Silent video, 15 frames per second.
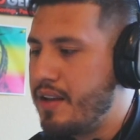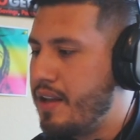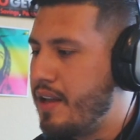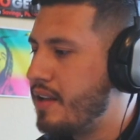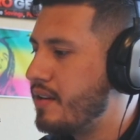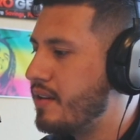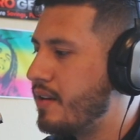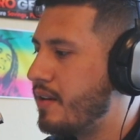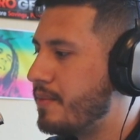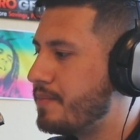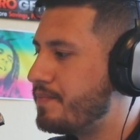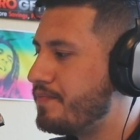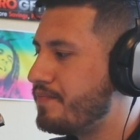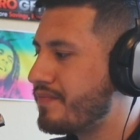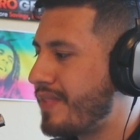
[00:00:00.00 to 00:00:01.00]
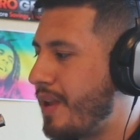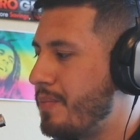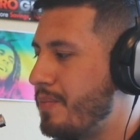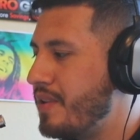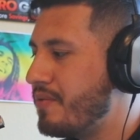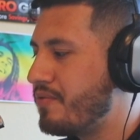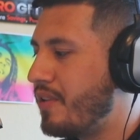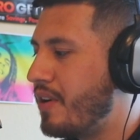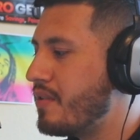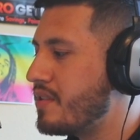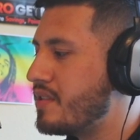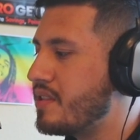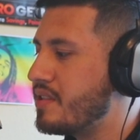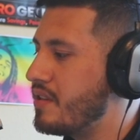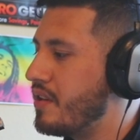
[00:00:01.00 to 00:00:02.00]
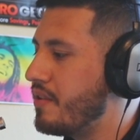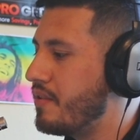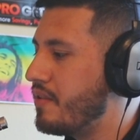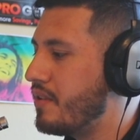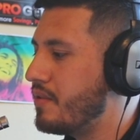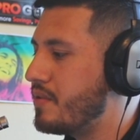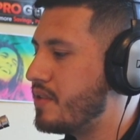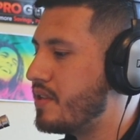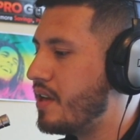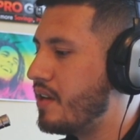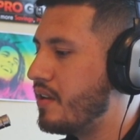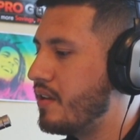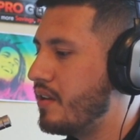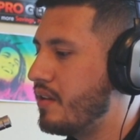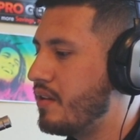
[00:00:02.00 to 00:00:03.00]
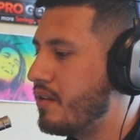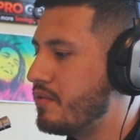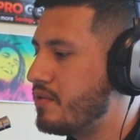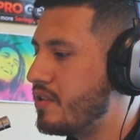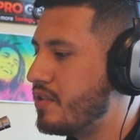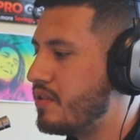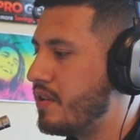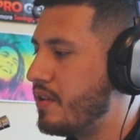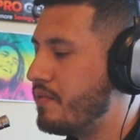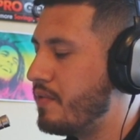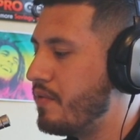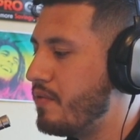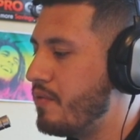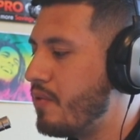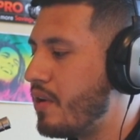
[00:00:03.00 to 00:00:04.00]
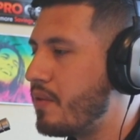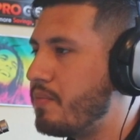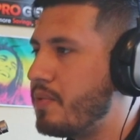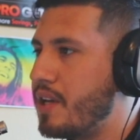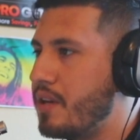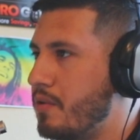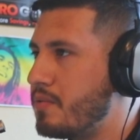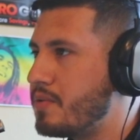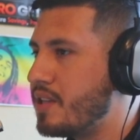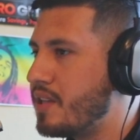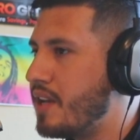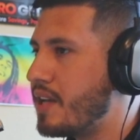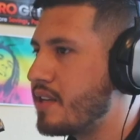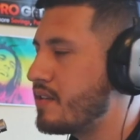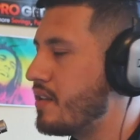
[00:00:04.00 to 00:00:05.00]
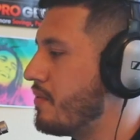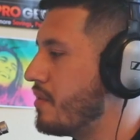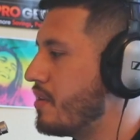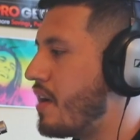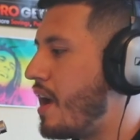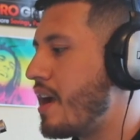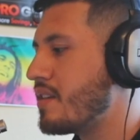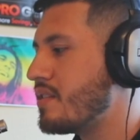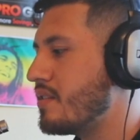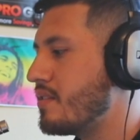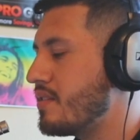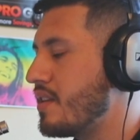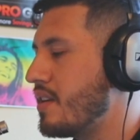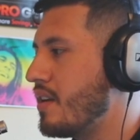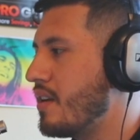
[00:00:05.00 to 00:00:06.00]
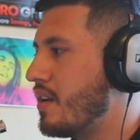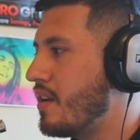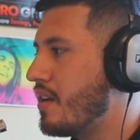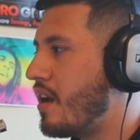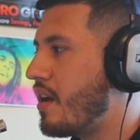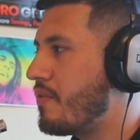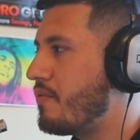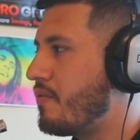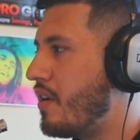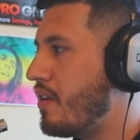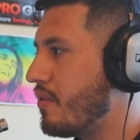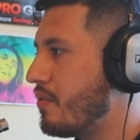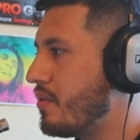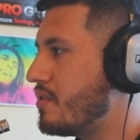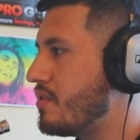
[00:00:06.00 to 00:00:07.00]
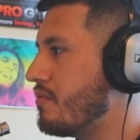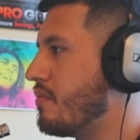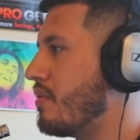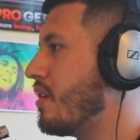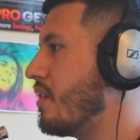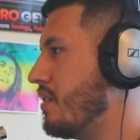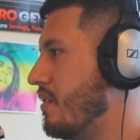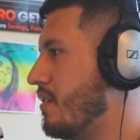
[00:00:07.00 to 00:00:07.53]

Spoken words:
And being focused is another thing you said. If you want to play hoops at the next level, your actions got to follow what you want.